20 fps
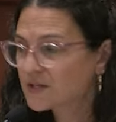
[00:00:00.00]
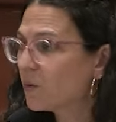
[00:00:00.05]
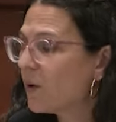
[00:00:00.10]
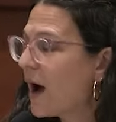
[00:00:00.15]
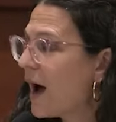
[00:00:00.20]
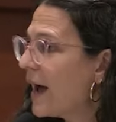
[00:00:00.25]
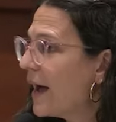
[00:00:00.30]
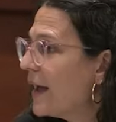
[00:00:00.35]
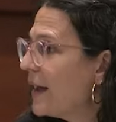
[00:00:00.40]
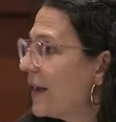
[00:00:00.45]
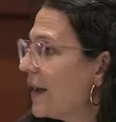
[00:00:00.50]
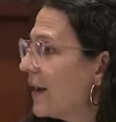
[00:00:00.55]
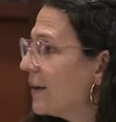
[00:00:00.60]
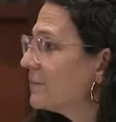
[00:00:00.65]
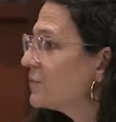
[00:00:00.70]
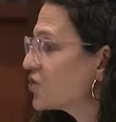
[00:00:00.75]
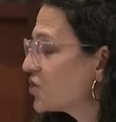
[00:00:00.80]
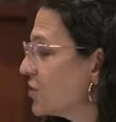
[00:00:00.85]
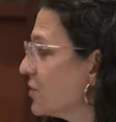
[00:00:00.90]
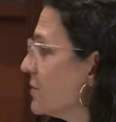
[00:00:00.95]
So
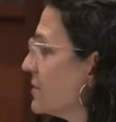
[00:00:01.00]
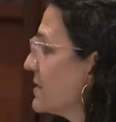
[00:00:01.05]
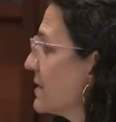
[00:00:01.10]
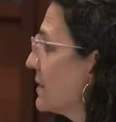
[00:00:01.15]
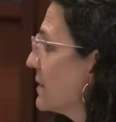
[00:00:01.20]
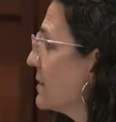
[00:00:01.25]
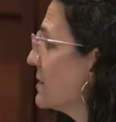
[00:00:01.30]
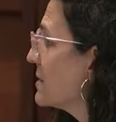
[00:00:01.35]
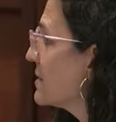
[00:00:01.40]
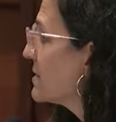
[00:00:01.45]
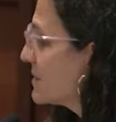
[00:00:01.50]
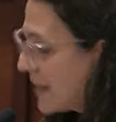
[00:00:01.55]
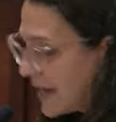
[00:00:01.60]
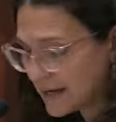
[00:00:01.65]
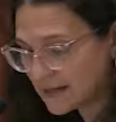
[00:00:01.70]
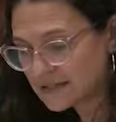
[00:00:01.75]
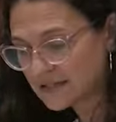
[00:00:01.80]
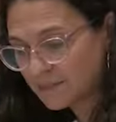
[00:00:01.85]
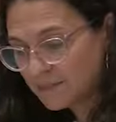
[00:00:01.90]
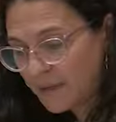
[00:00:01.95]
I am choosing to
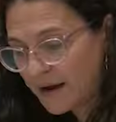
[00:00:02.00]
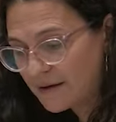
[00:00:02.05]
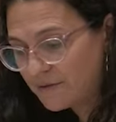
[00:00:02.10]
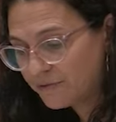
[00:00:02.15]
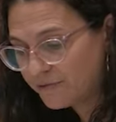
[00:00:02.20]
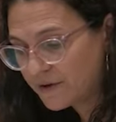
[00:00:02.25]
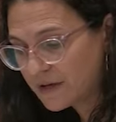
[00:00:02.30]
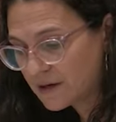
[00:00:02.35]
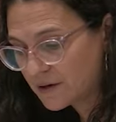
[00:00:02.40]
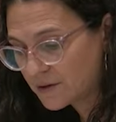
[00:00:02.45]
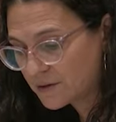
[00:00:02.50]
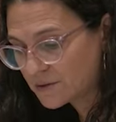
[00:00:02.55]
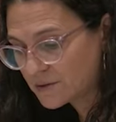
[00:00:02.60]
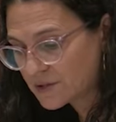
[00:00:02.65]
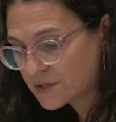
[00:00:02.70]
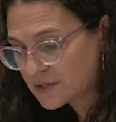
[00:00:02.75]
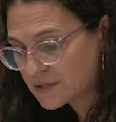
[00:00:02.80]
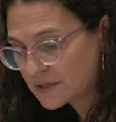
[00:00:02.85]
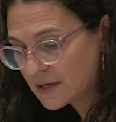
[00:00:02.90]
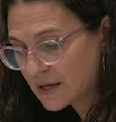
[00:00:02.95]
say to my
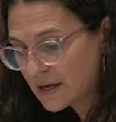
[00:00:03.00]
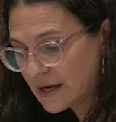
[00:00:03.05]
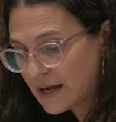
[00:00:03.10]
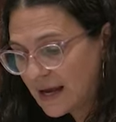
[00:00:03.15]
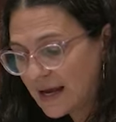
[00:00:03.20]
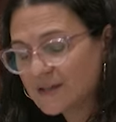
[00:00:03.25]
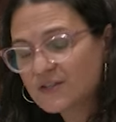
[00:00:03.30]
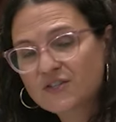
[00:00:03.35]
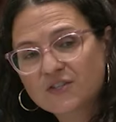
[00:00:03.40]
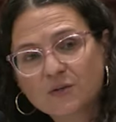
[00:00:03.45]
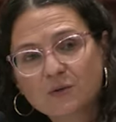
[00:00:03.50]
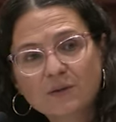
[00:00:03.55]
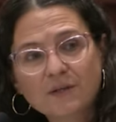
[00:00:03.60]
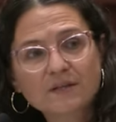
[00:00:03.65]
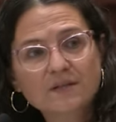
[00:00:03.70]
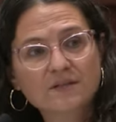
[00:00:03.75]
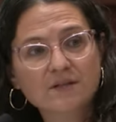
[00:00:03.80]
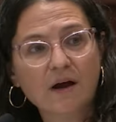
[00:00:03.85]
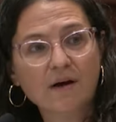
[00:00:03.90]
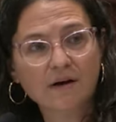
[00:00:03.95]
fears and to
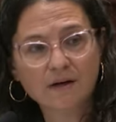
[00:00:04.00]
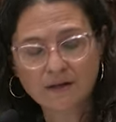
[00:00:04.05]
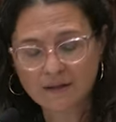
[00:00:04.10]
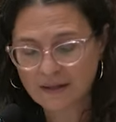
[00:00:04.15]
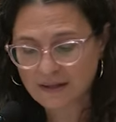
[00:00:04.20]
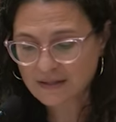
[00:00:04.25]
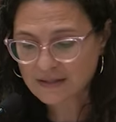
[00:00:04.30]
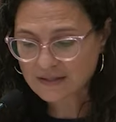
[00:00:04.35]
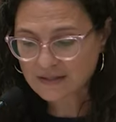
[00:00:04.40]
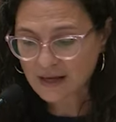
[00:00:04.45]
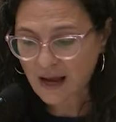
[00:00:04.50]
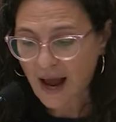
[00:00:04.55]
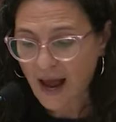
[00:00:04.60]
this darkness,